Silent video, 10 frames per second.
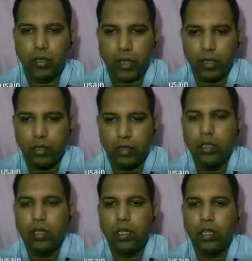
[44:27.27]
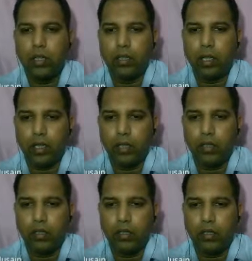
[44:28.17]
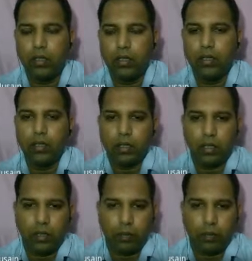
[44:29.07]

trained and highly uh,